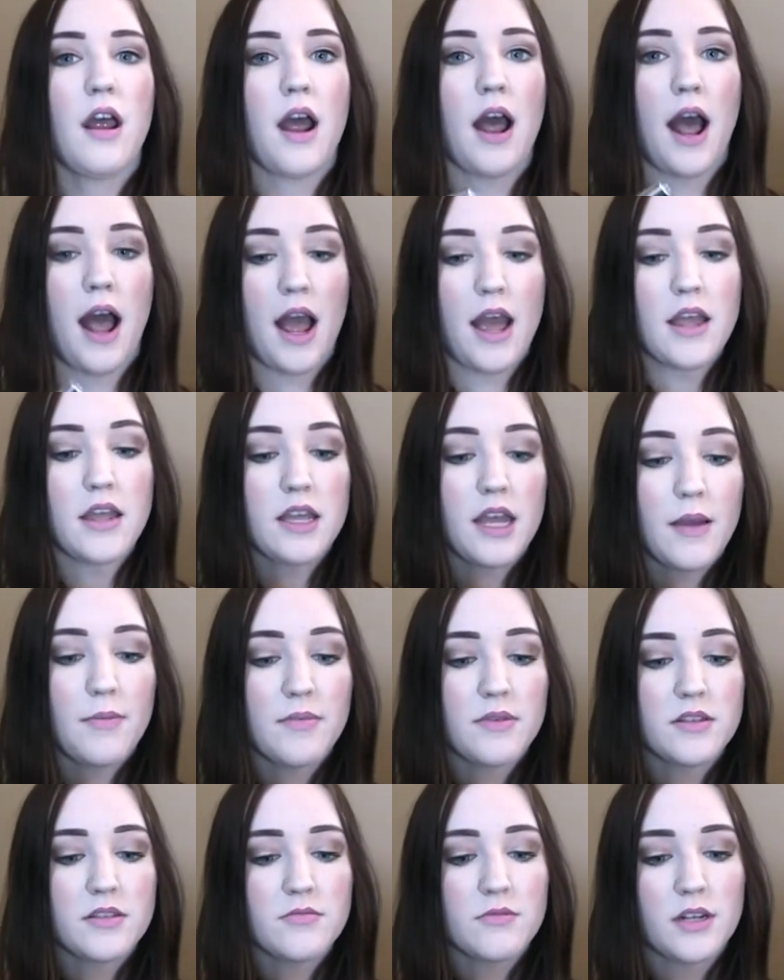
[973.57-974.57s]
I kept
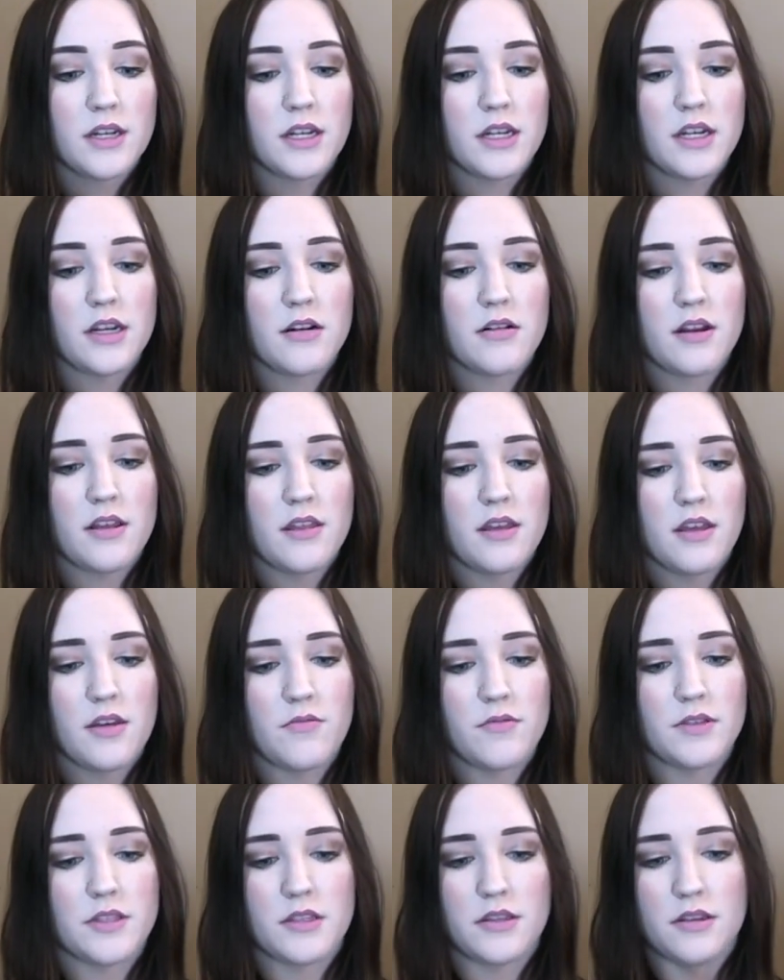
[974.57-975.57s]
this one in here. I think it
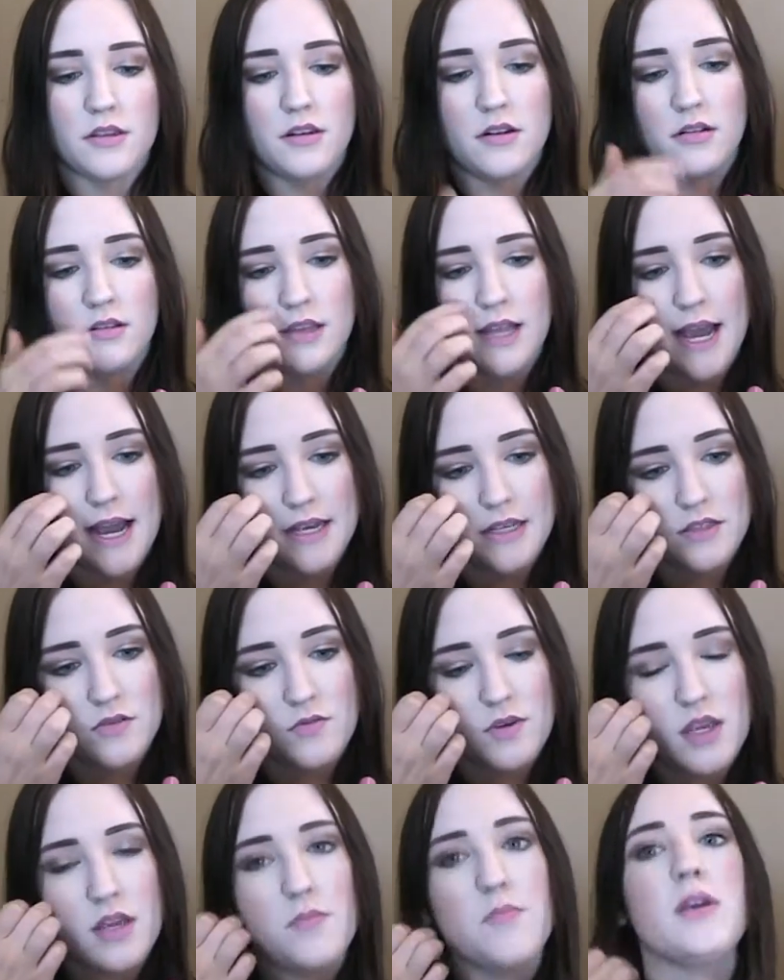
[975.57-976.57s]
was in there last
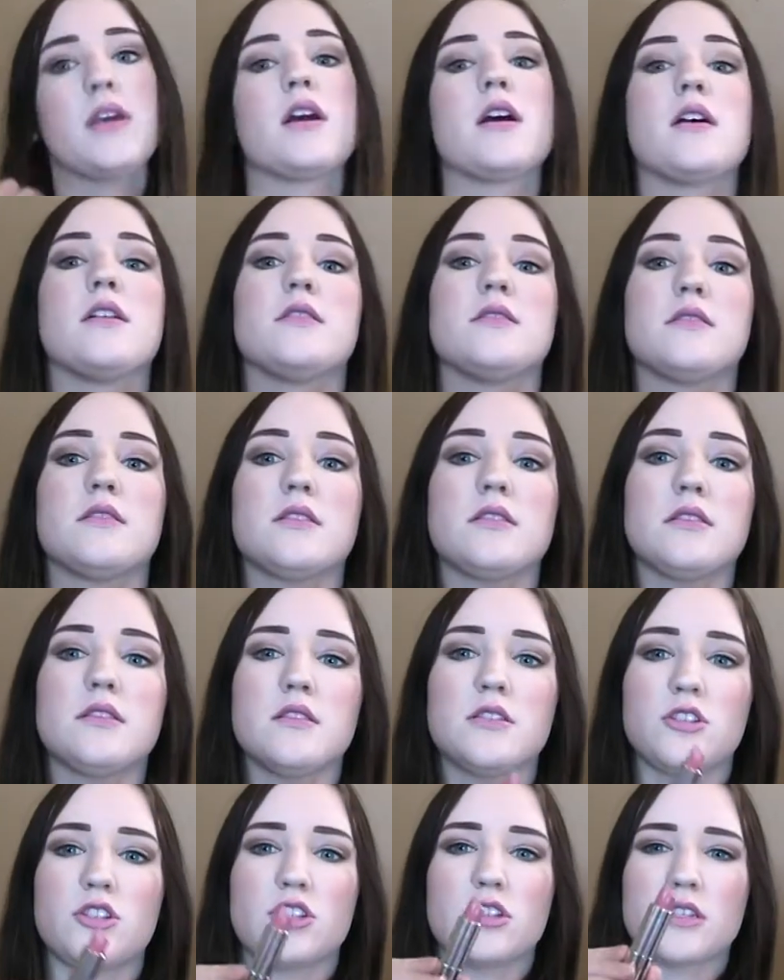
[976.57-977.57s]
week because this
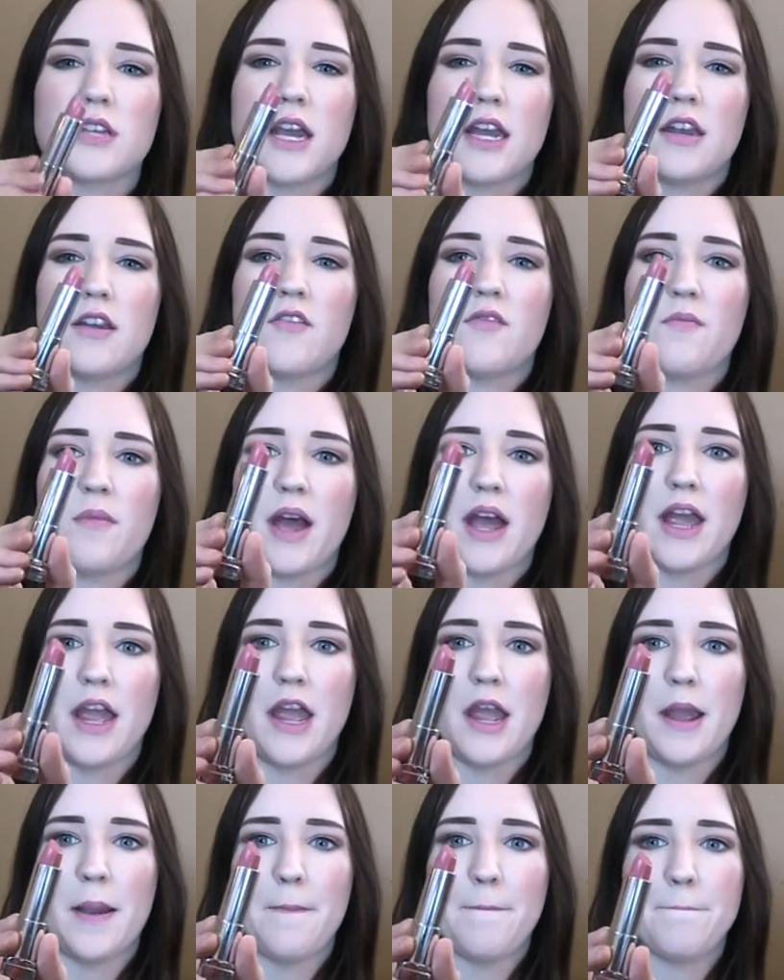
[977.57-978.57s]
is just kind of
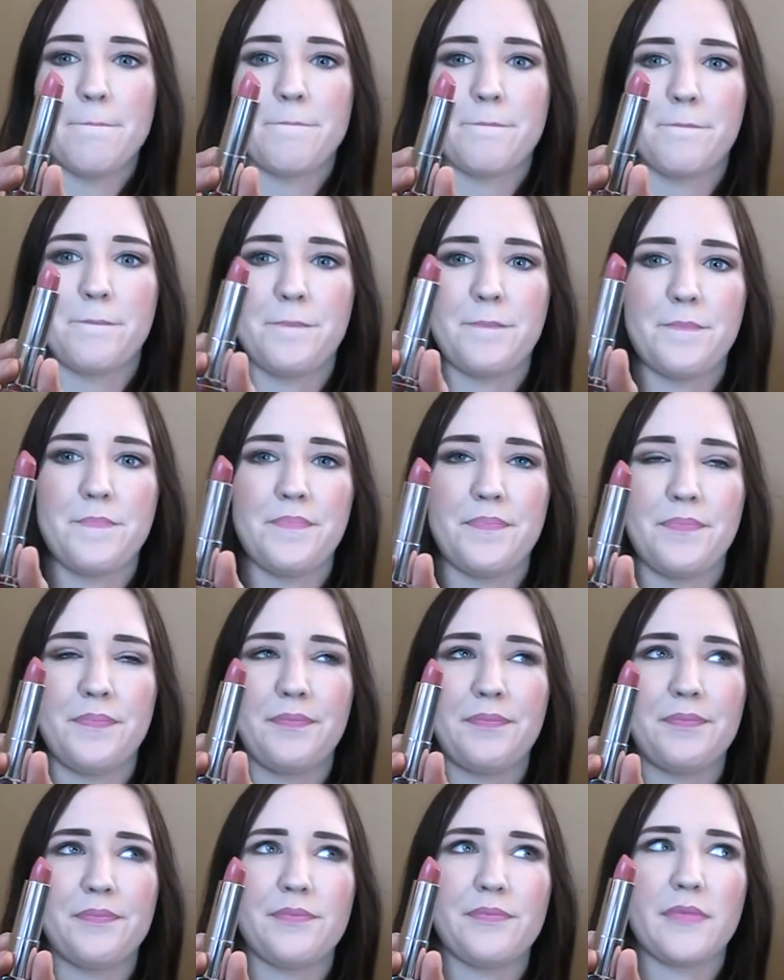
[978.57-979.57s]
my
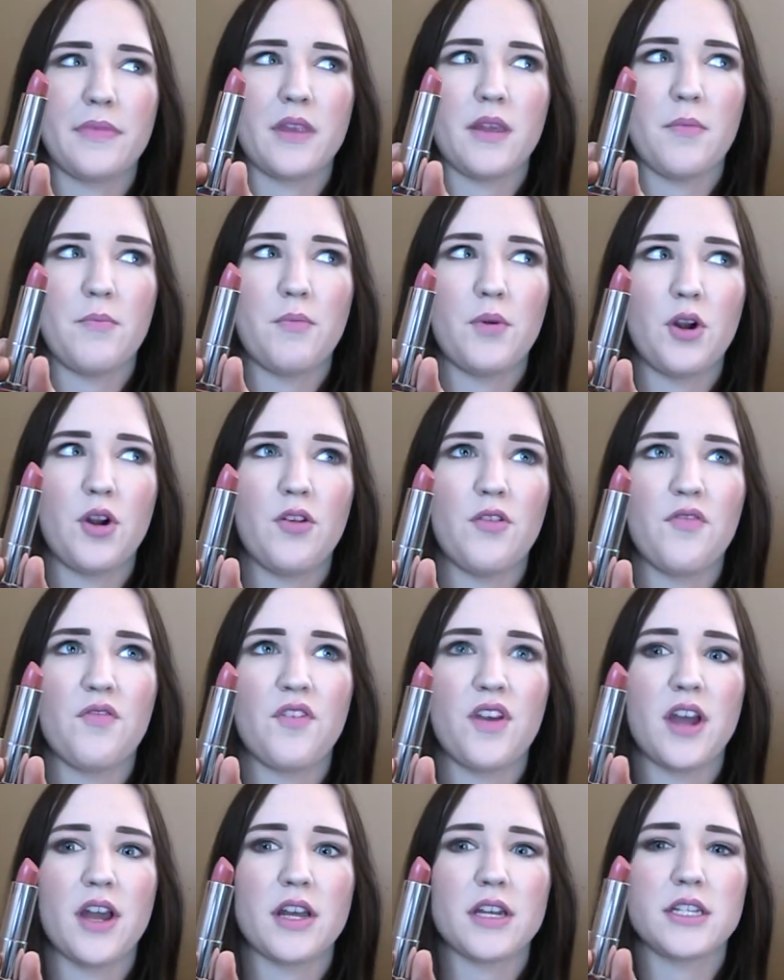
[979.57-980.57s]

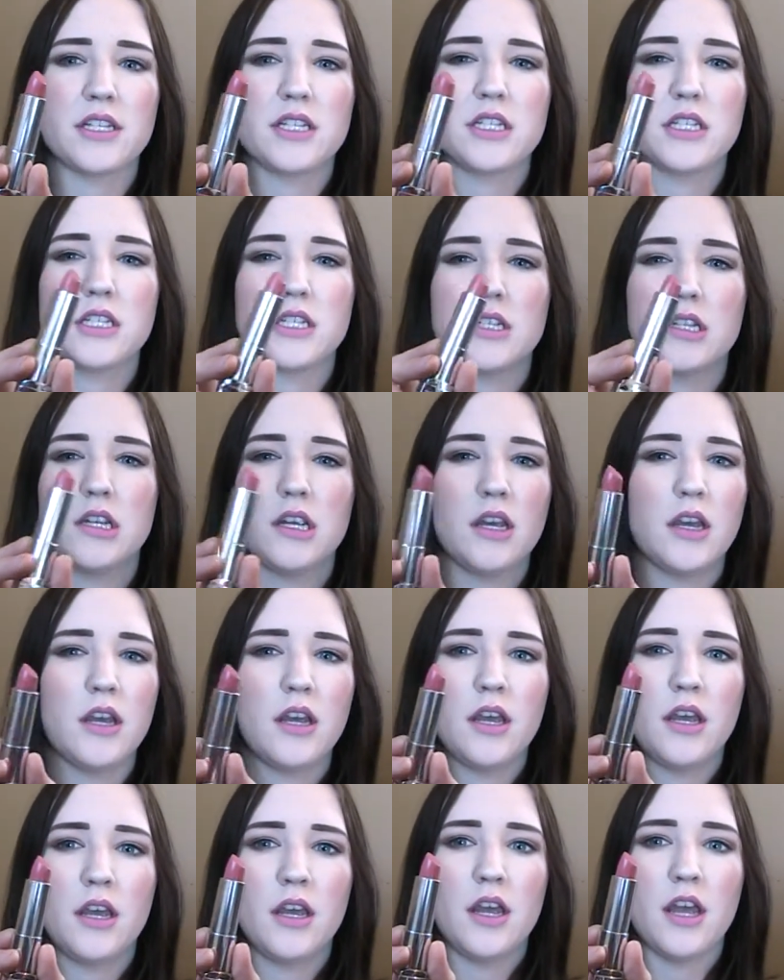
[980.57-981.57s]
perfect,
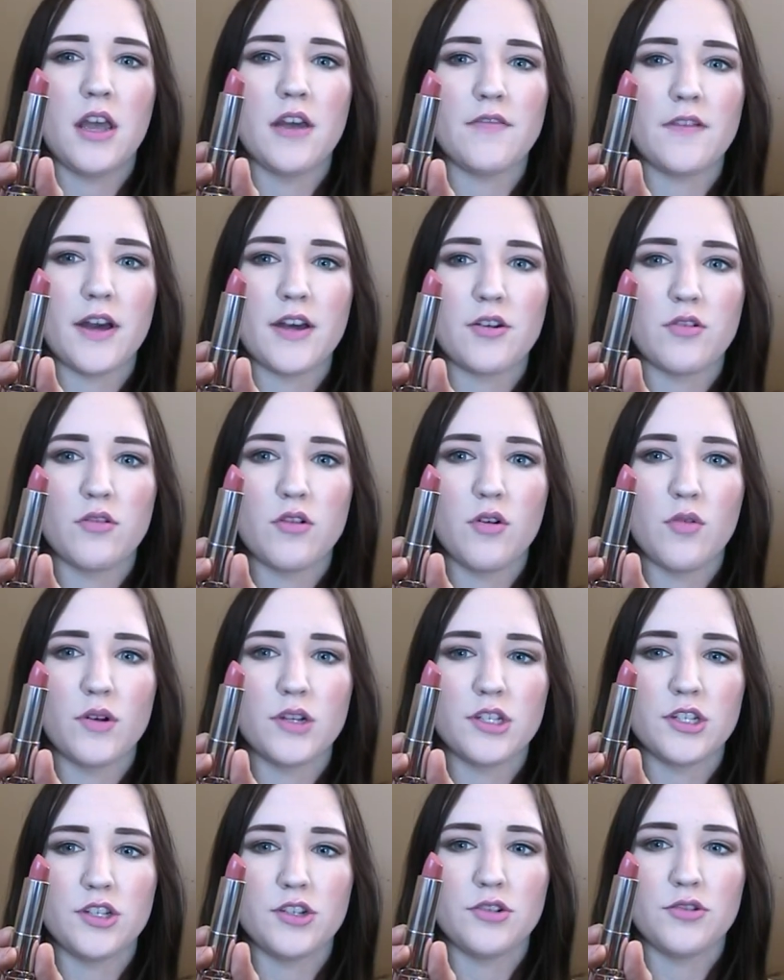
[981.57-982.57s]
if I don't know what
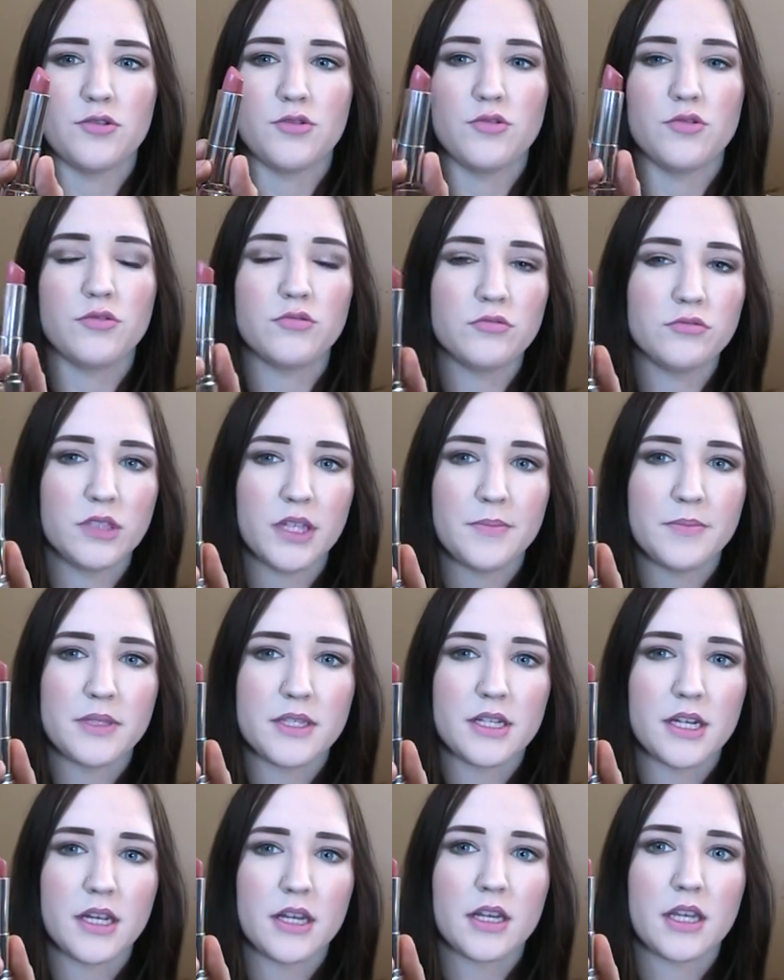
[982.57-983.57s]
to do
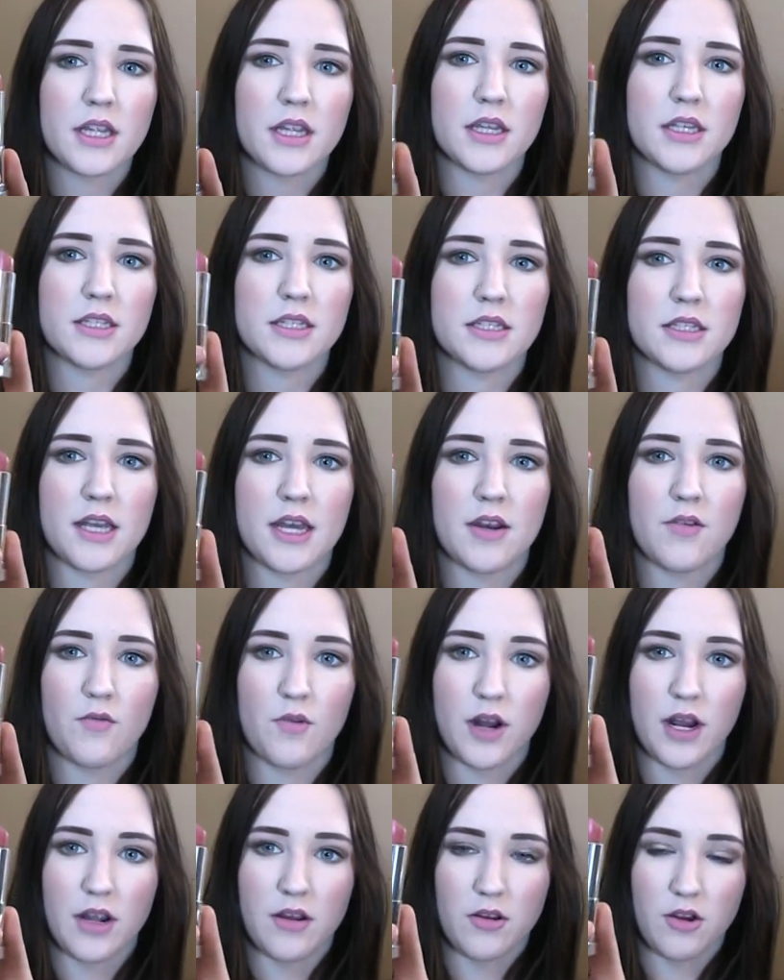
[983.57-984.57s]
lipstick, this is kind of
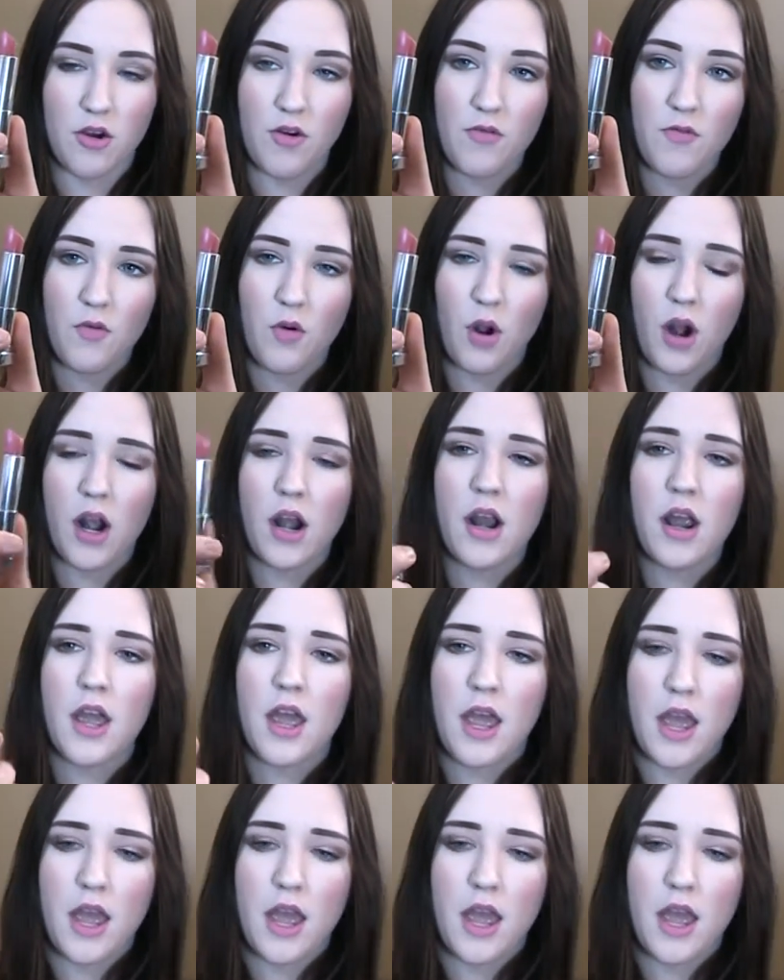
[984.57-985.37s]
what I go for.